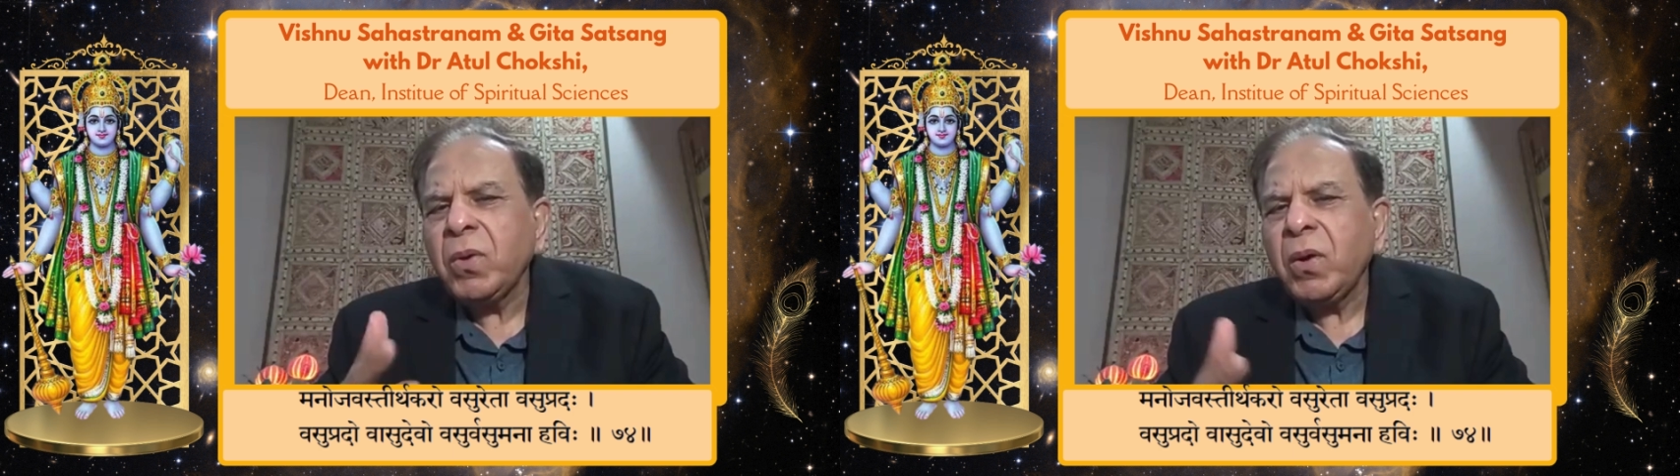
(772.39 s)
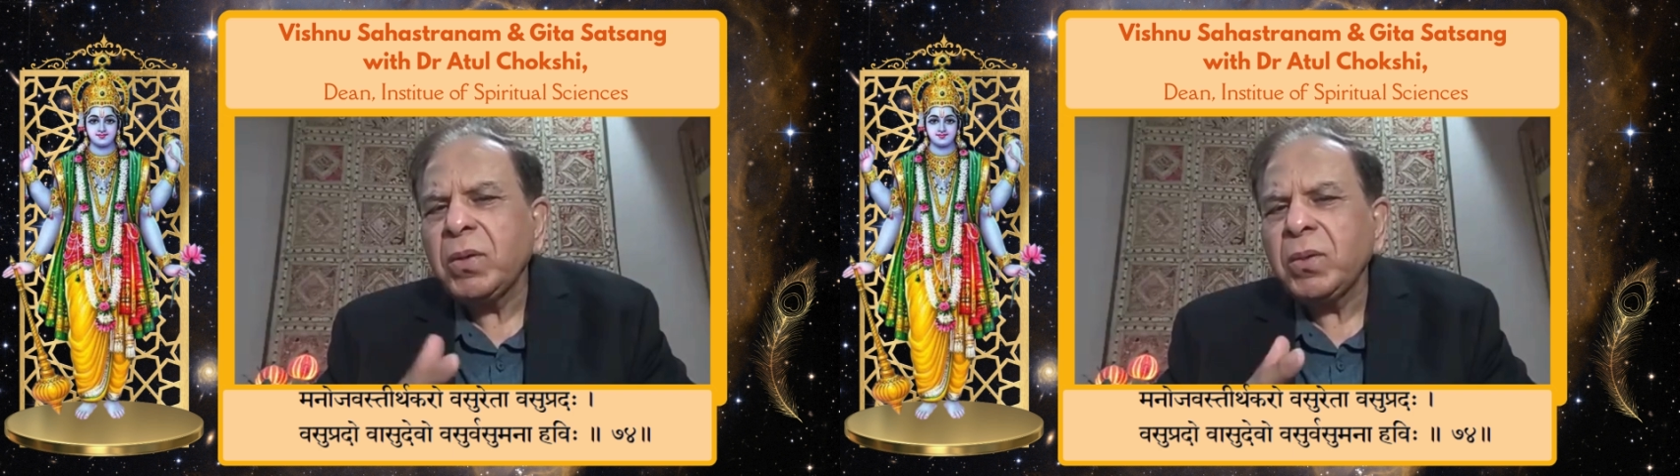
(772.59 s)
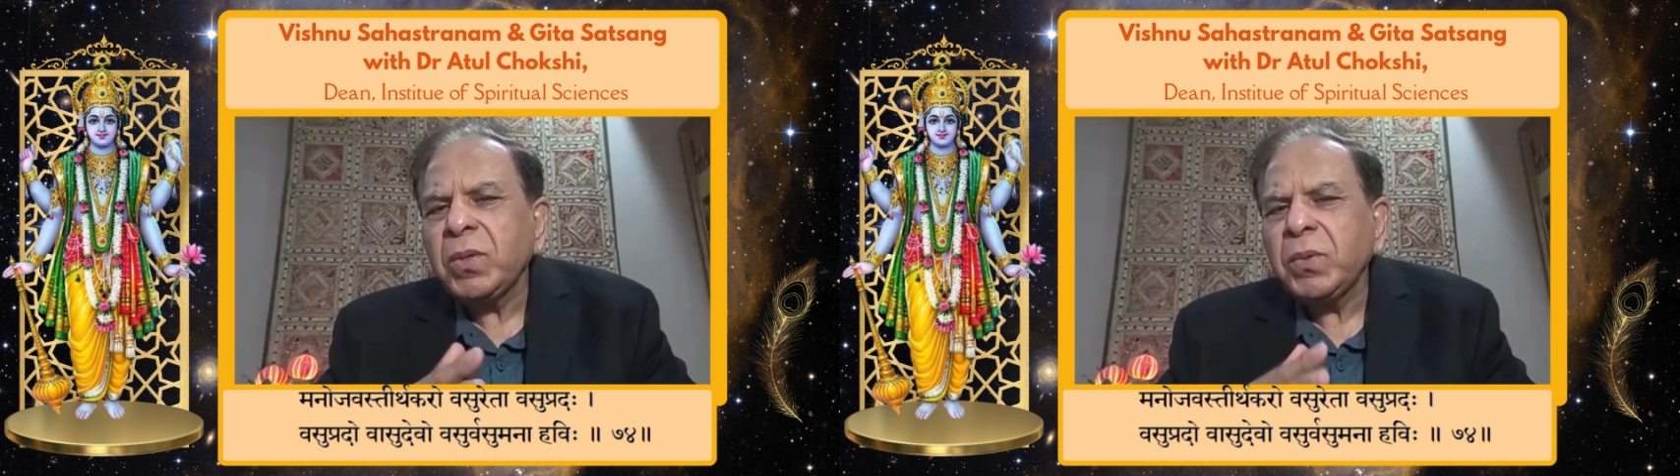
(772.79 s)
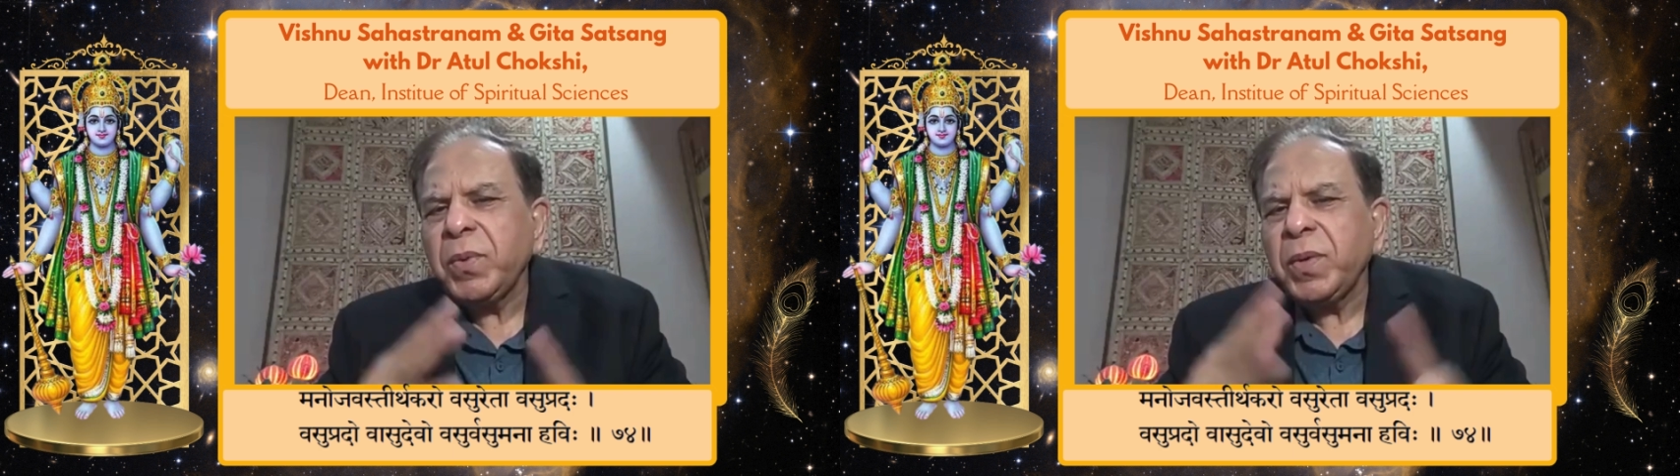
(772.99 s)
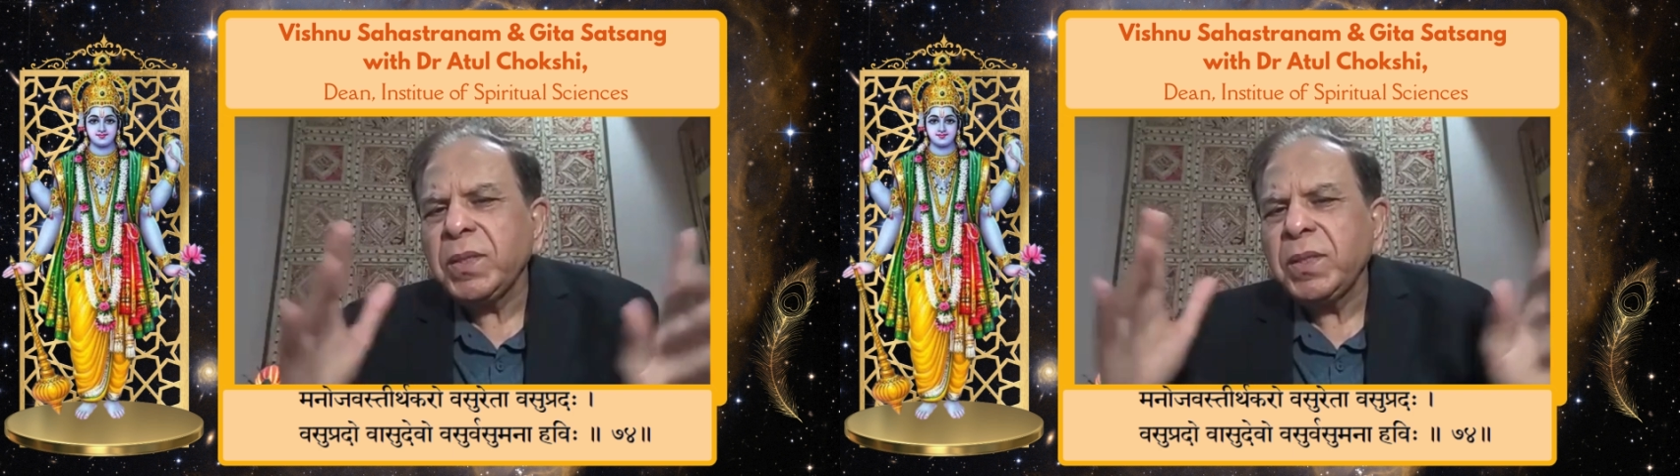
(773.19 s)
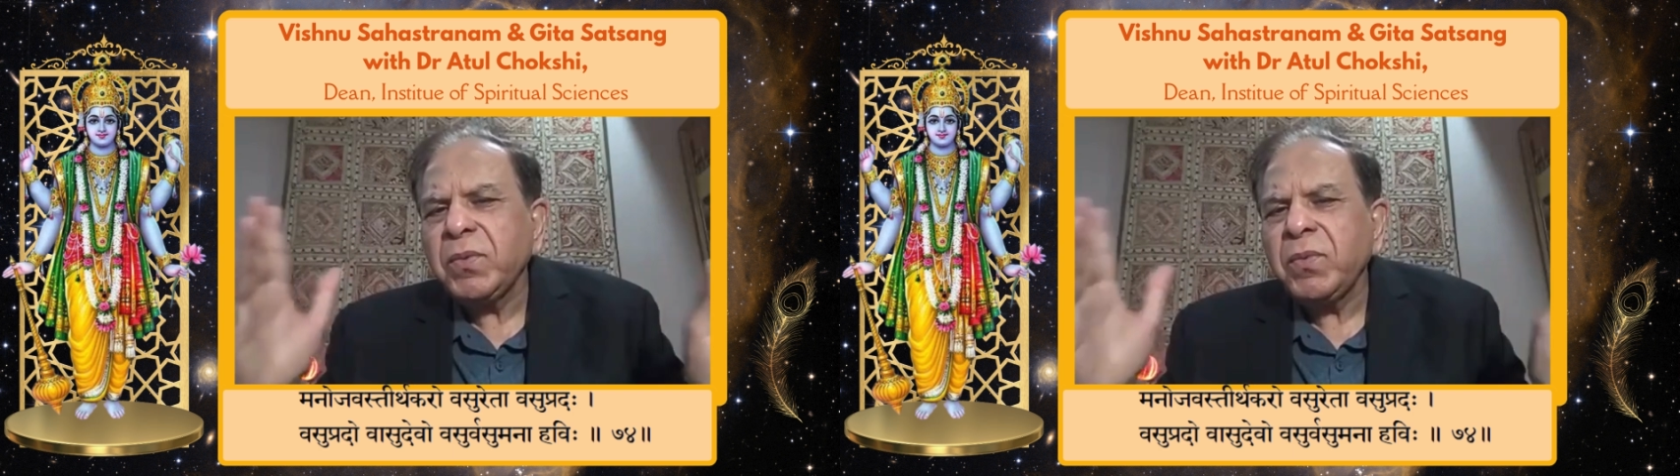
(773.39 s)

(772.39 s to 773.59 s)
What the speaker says: all those places